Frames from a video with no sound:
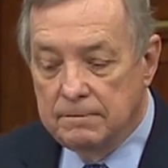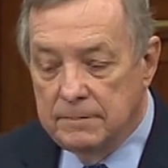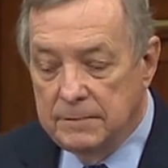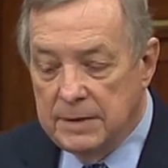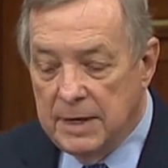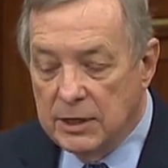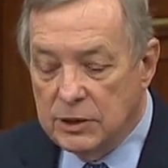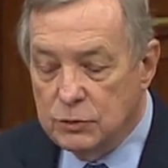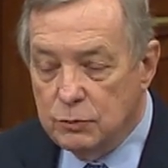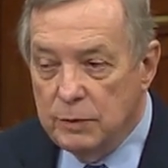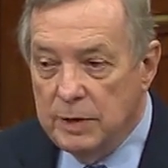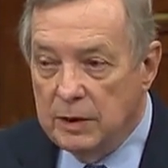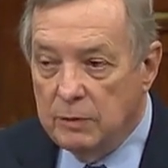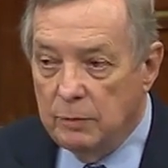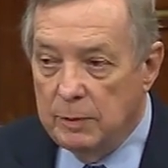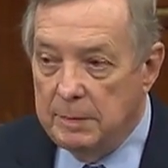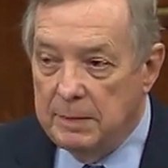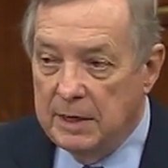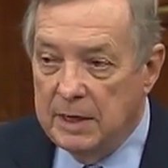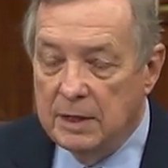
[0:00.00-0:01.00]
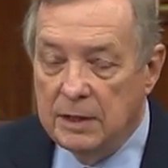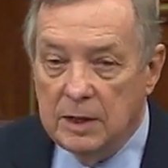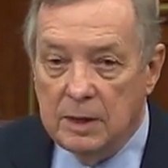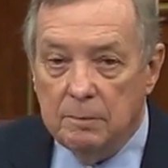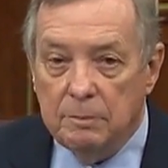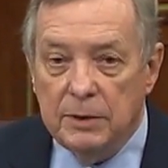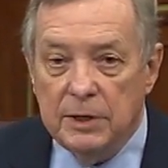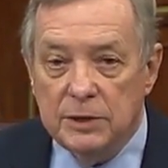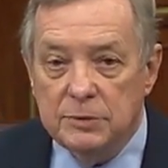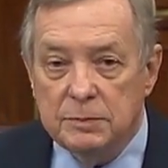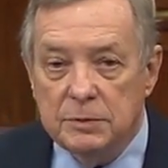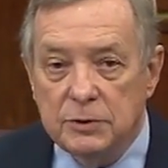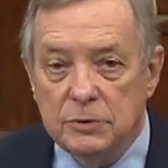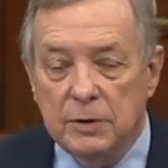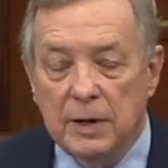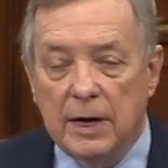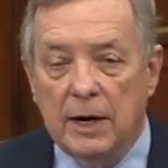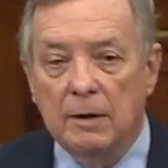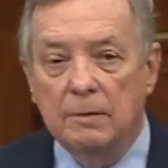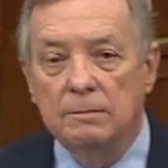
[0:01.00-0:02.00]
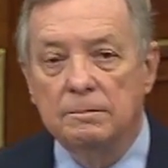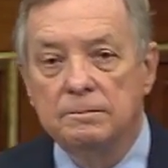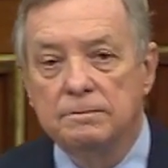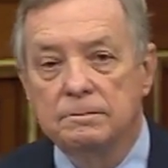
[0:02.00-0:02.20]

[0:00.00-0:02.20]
Next week, we begin the impeachment trial.